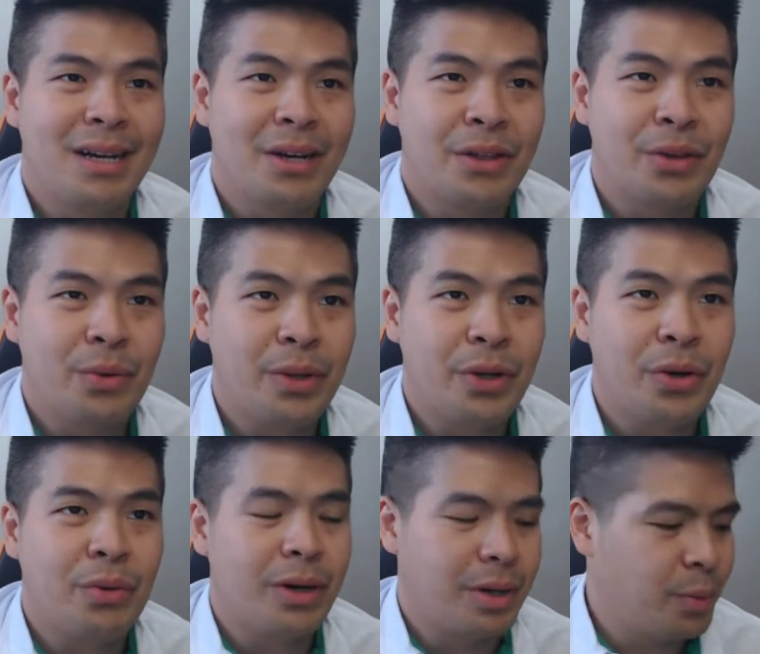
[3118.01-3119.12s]
although we
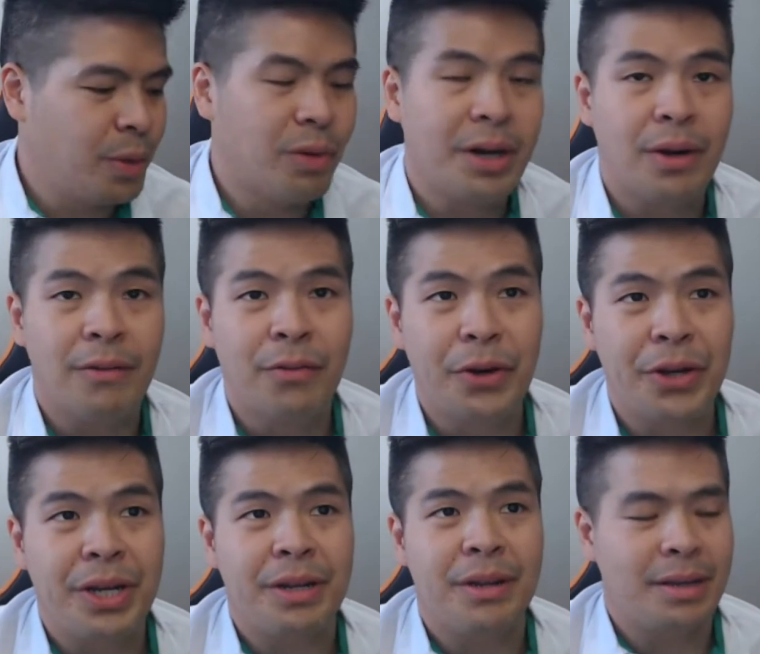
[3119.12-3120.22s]
want to avoid
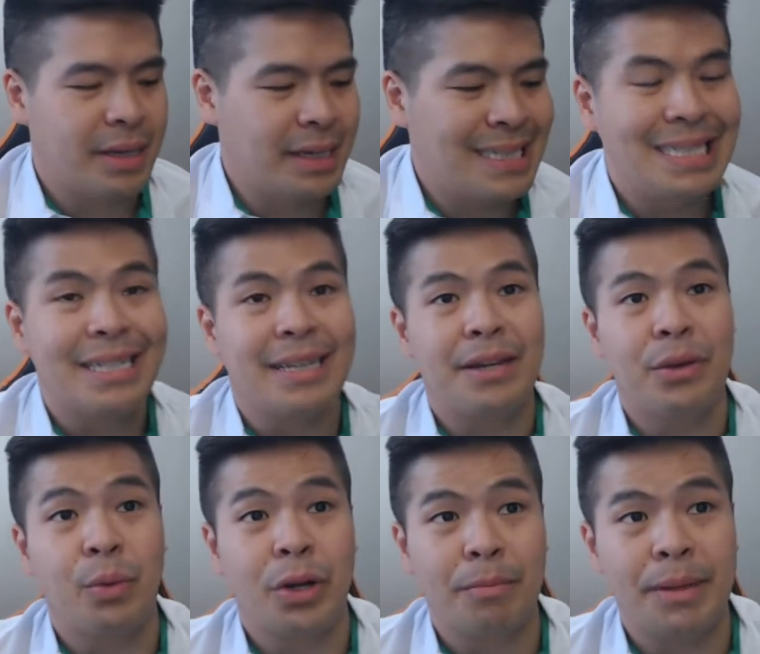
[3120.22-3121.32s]
it, is still there in
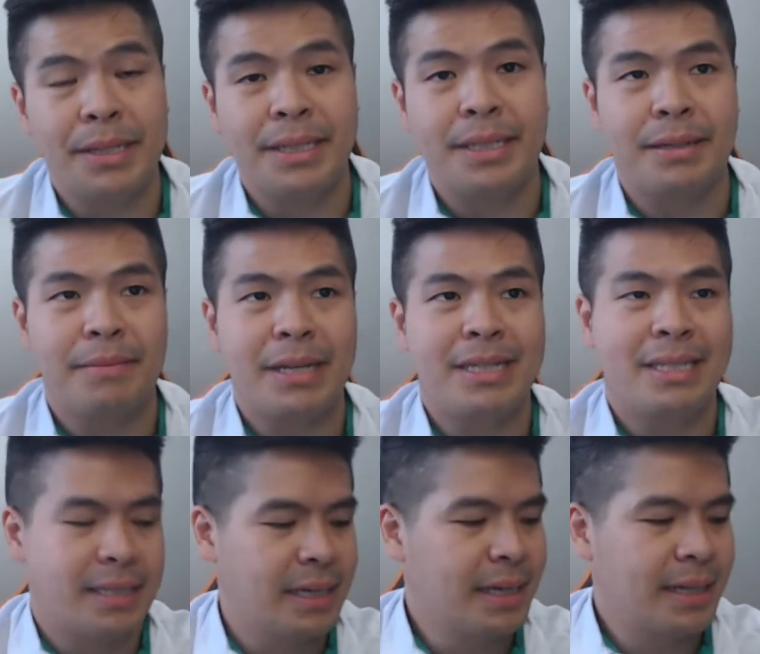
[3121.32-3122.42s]
the workplace.
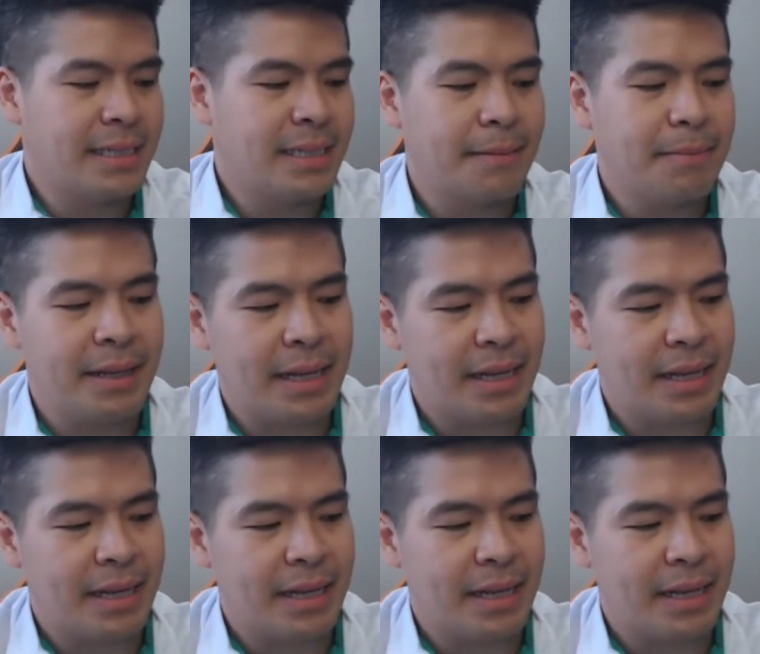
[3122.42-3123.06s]
That's something